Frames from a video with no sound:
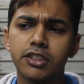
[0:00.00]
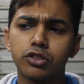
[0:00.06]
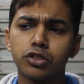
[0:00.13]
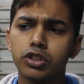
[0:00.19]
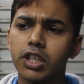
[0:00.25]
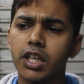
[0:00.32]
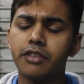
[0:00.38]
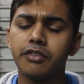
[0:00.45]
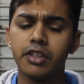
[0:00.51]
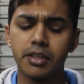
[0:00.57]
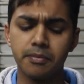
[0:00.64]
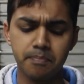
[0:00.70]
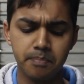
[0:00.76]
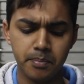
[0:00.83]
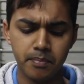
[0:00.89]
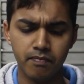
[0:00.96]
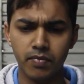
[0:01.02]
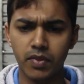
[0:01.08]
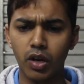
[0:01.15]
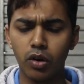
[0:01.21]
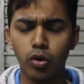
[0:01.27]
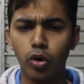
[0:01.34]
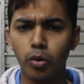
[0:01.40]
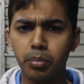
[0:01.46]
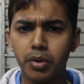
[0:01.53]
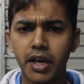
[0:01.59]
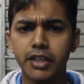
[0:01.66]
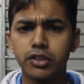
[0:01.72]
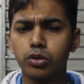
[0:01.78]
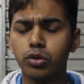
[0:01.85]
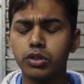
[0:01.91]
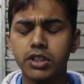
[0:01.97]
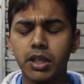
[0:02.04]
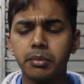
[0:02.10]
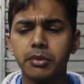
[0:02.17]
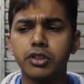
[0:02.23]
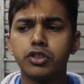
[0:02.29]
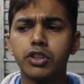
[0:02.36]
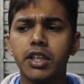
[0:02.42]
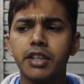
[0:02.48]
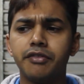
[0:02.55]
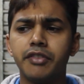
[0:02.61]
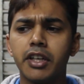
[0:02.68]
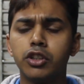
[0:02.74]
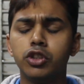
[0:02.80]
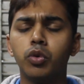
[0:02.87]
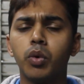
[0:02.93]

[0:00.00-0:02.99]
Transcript: screwdriver or pry tool or something to that effect.